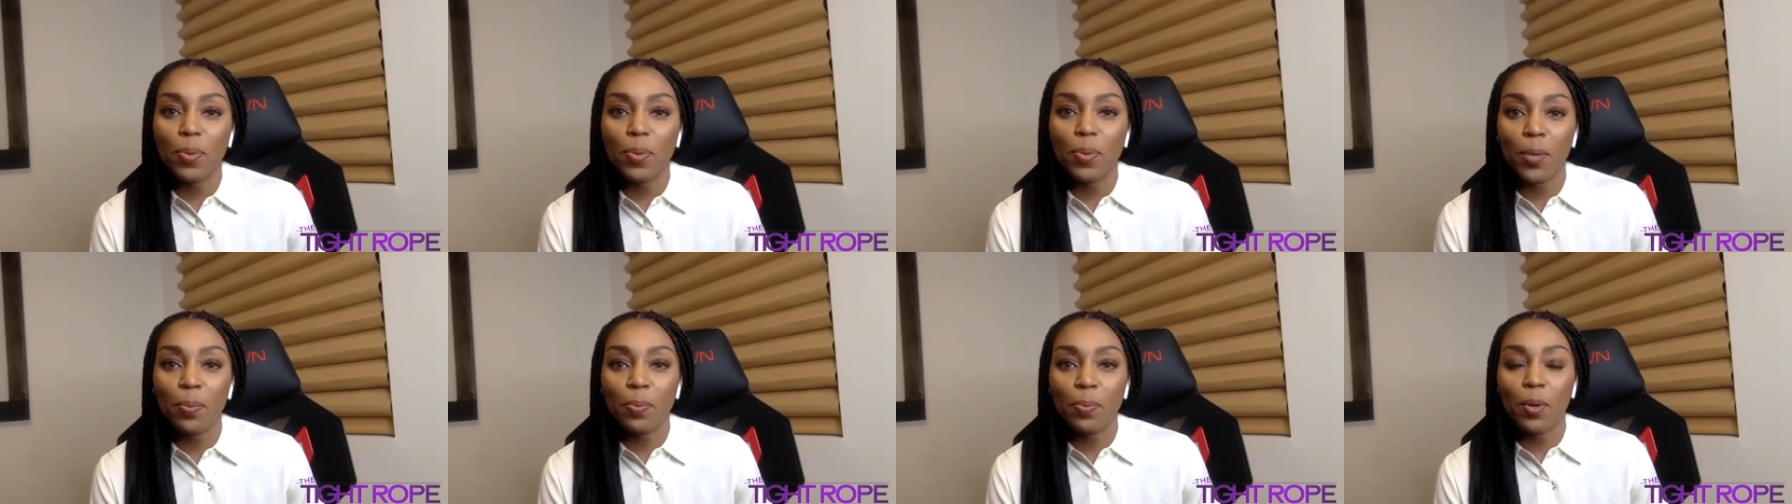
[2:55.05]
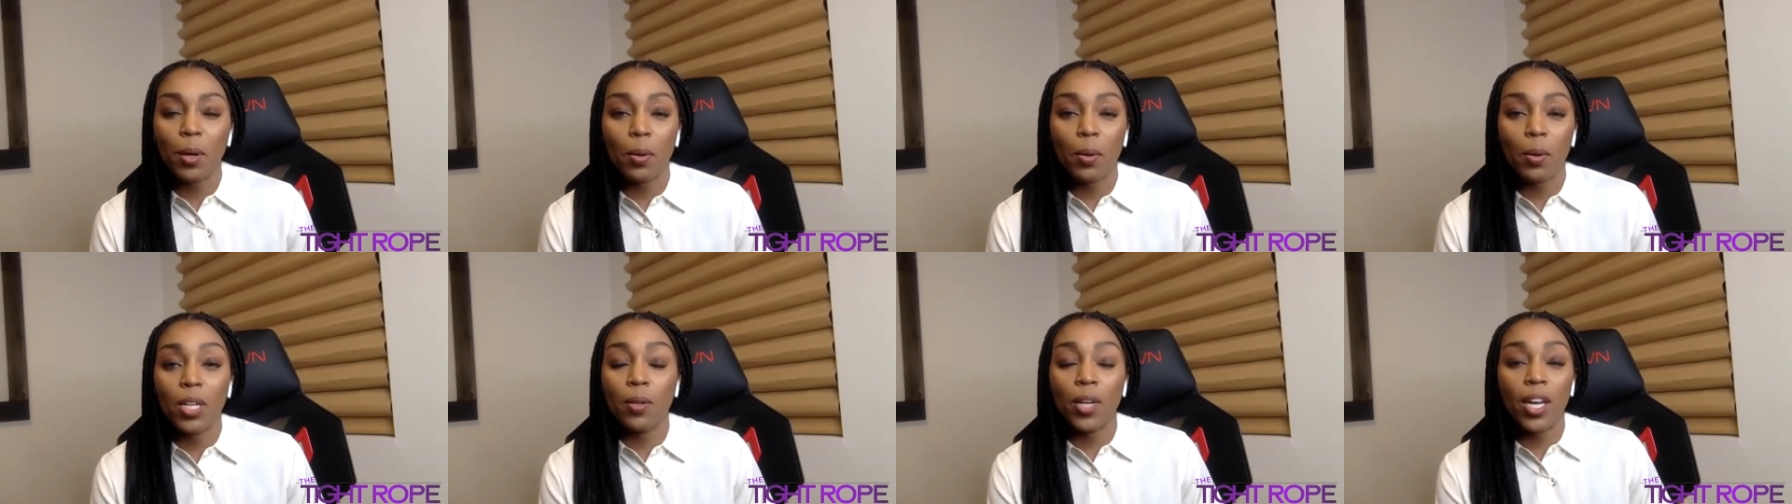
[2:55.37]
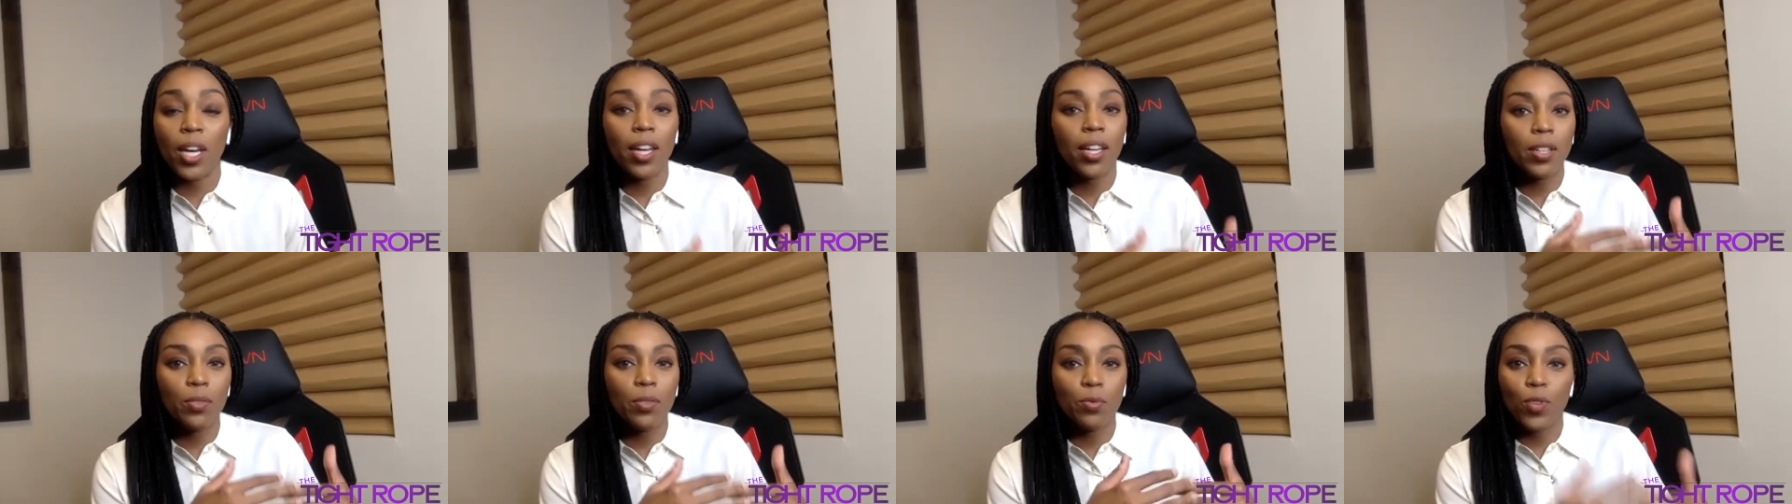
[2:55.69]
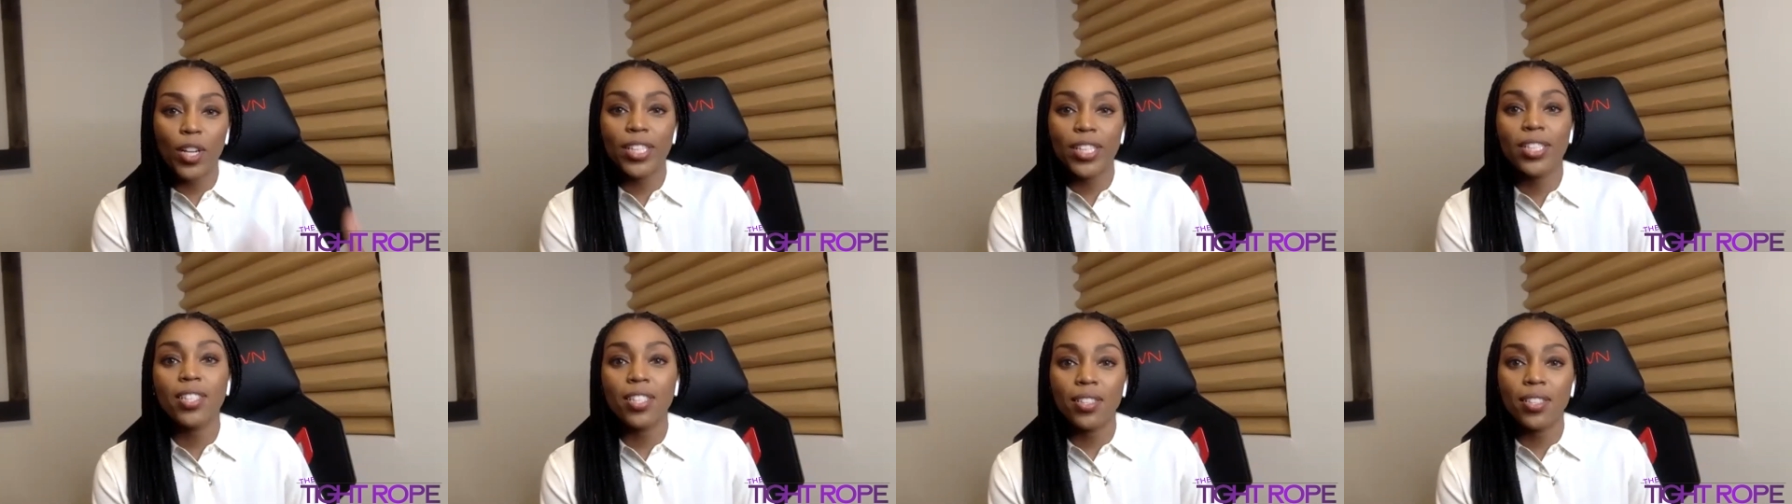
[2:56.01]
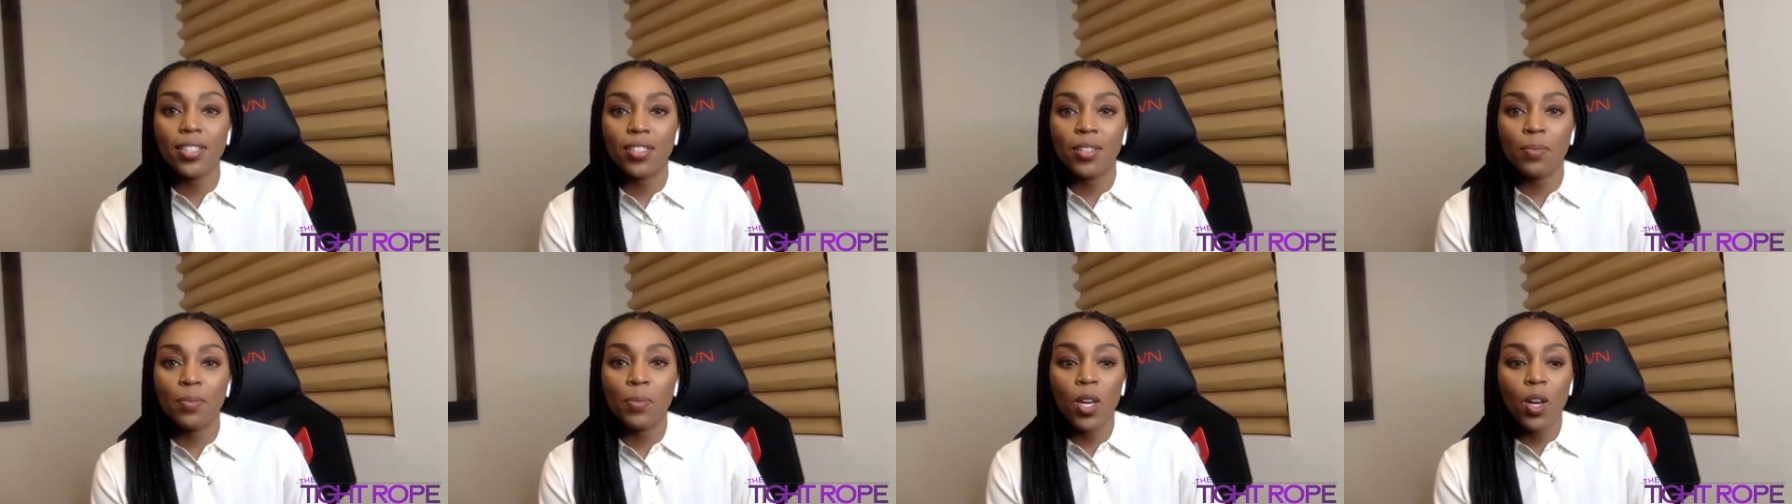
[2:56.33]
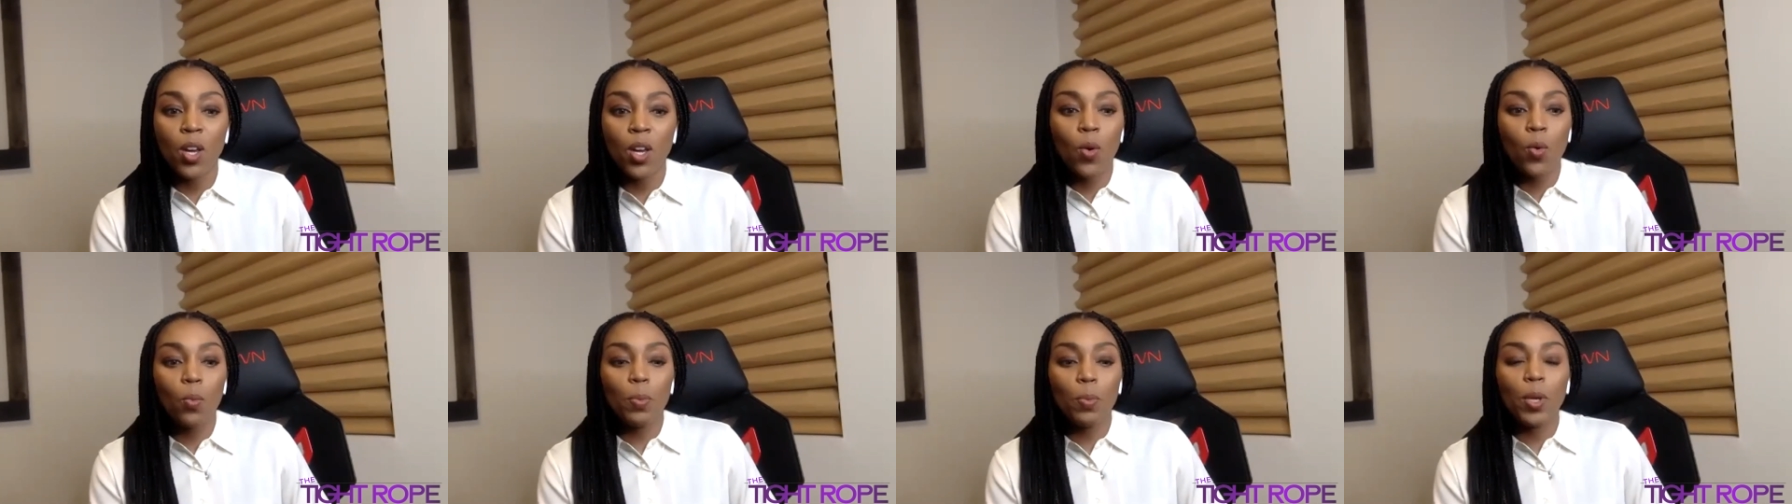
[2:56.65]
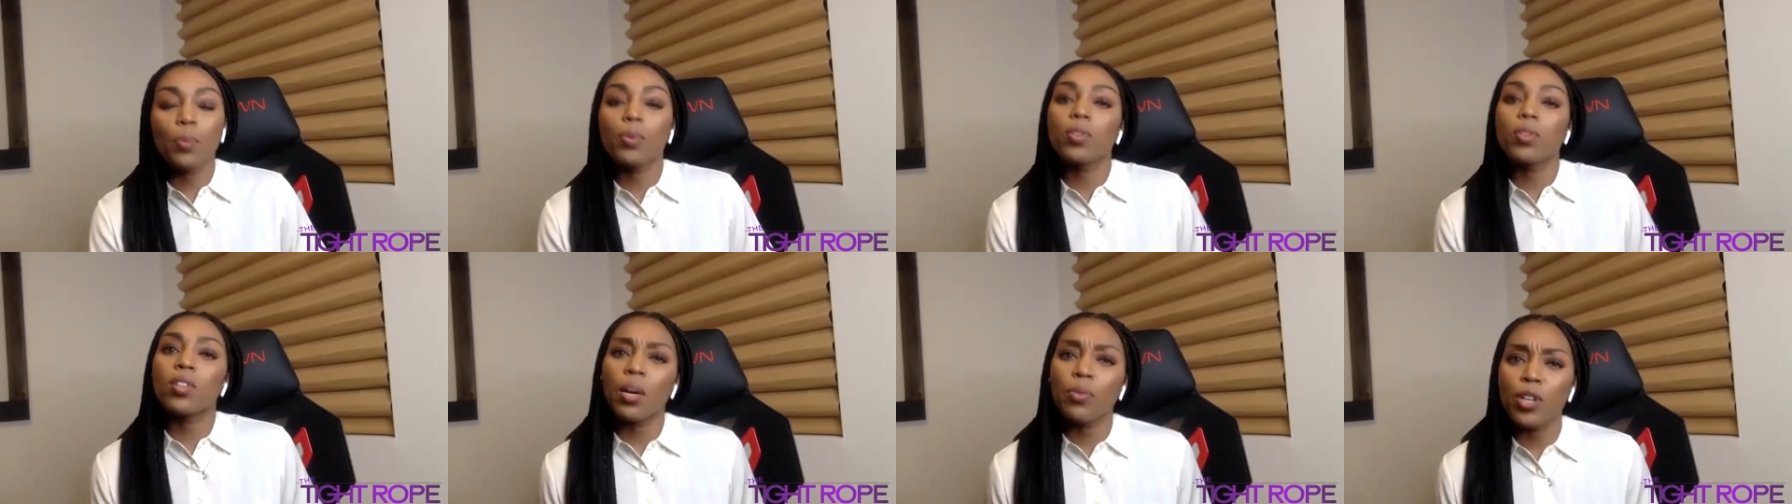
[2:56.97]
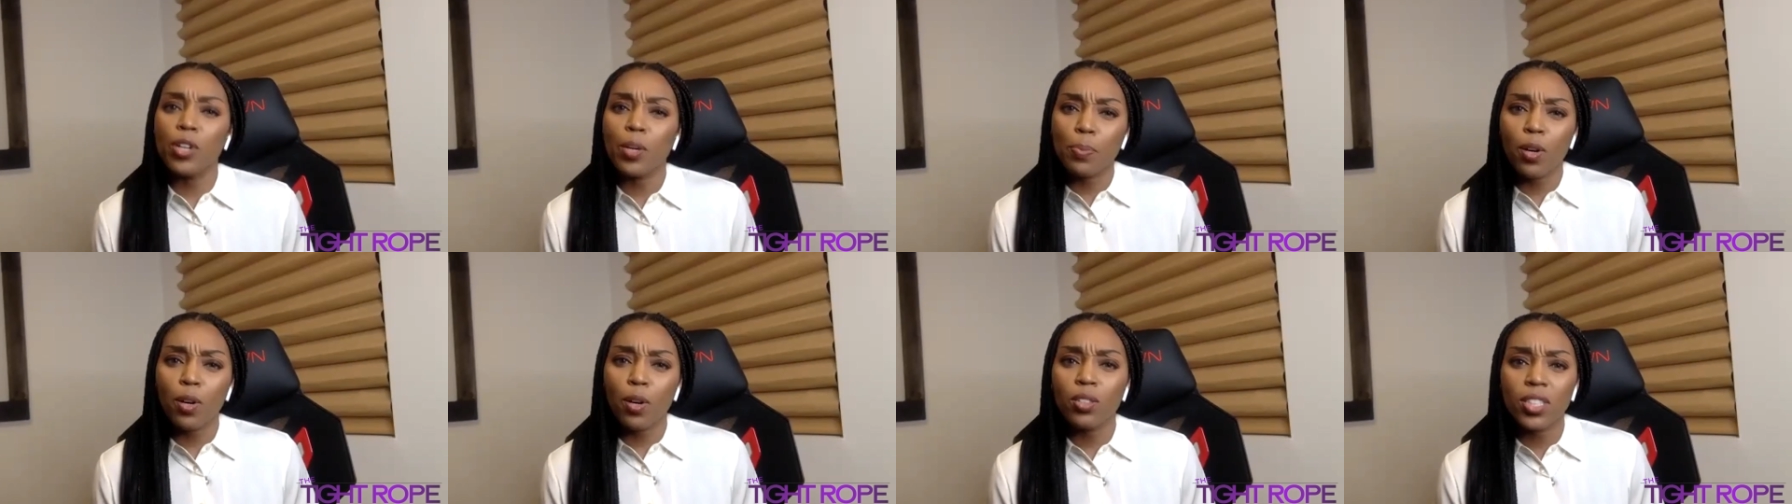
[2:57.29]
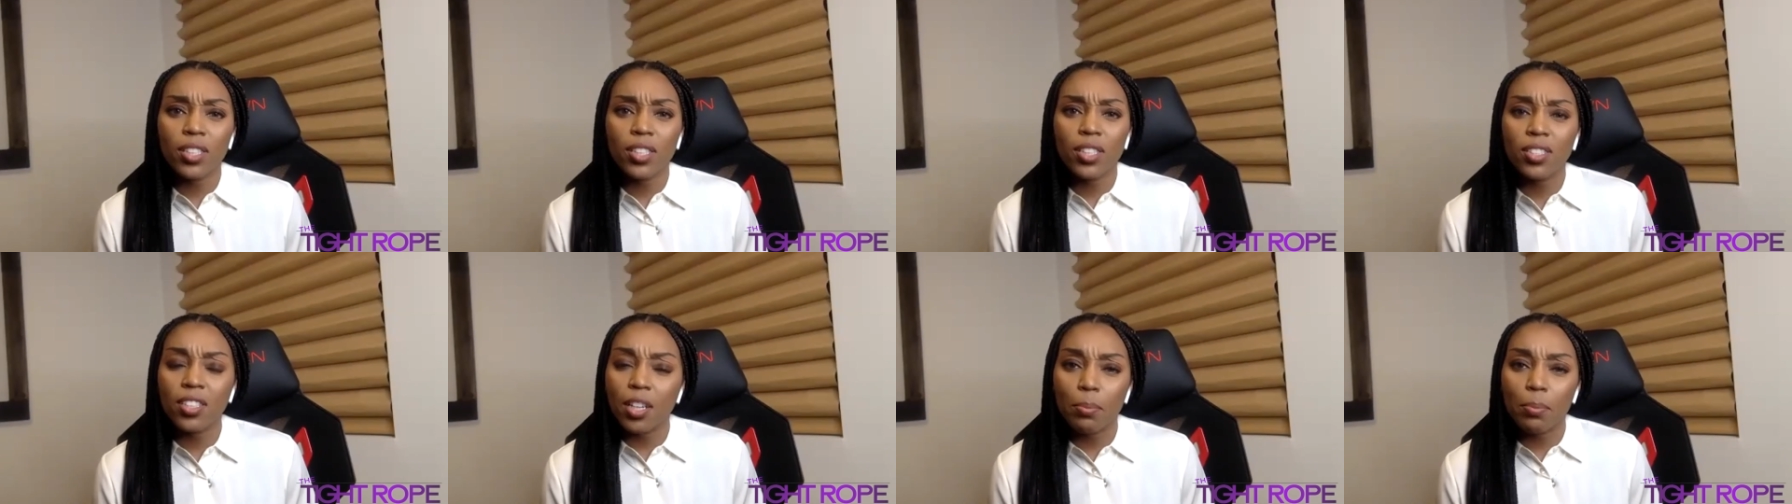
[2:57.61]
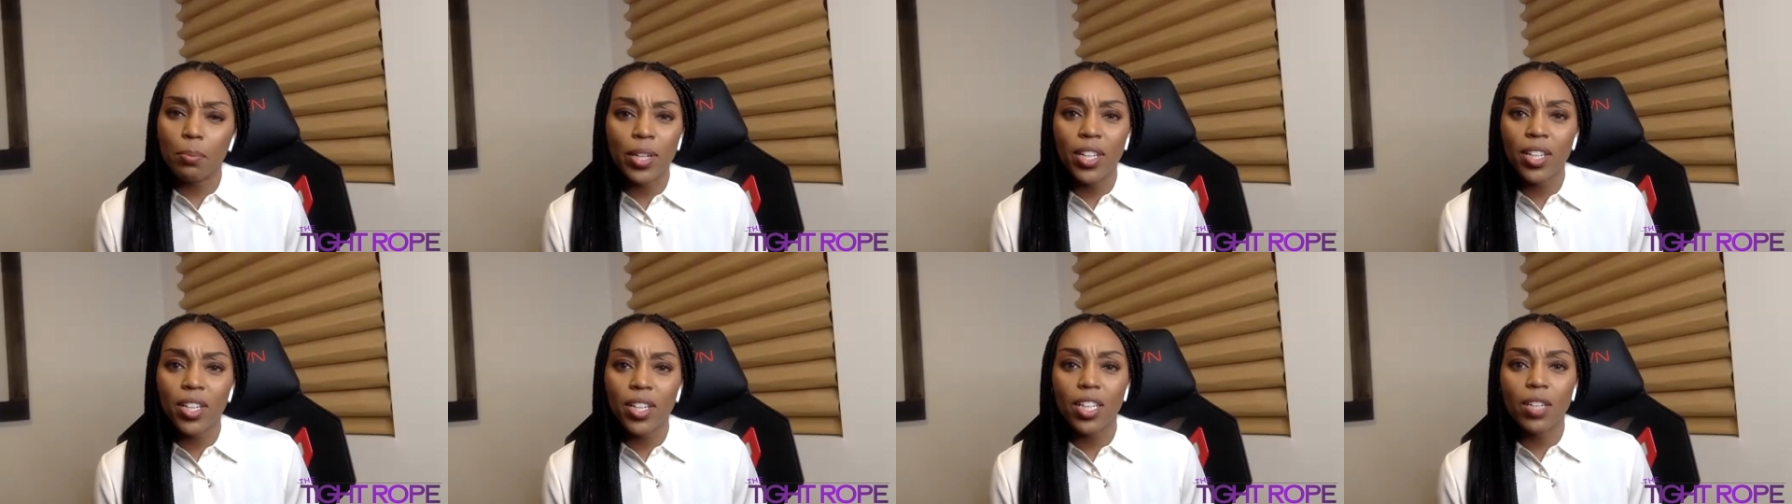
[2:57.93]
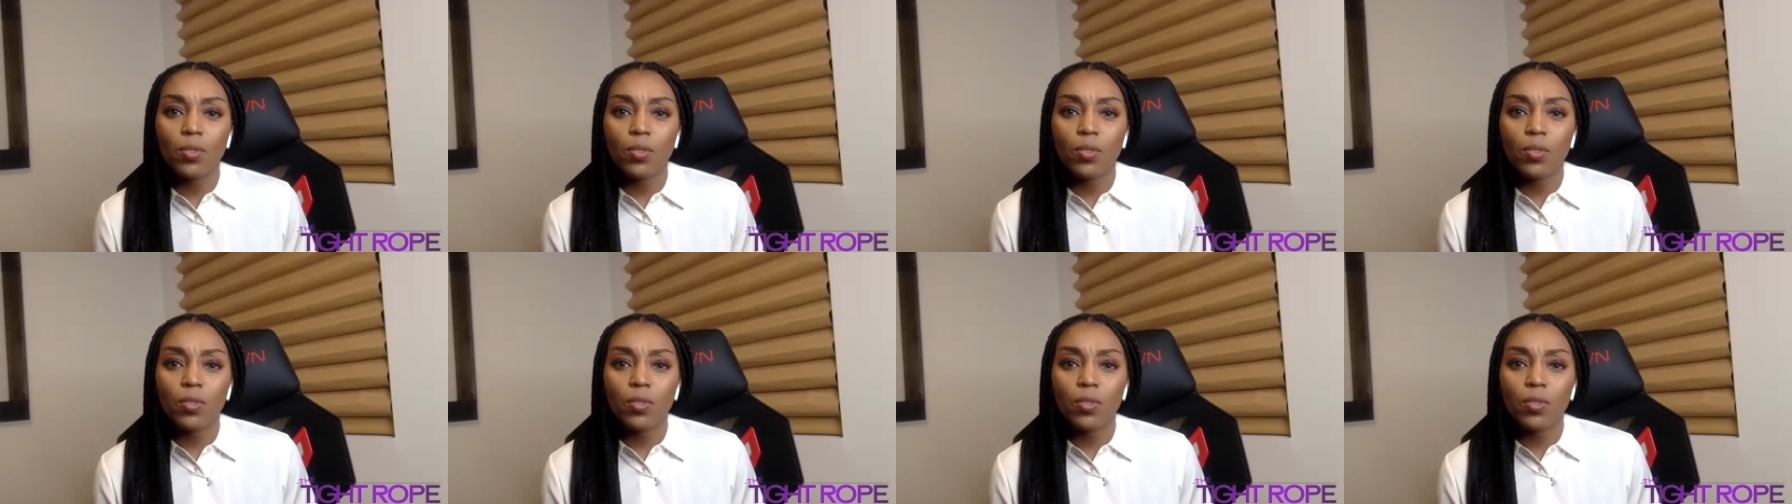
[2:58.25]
people and racism, people thought we were protesting America.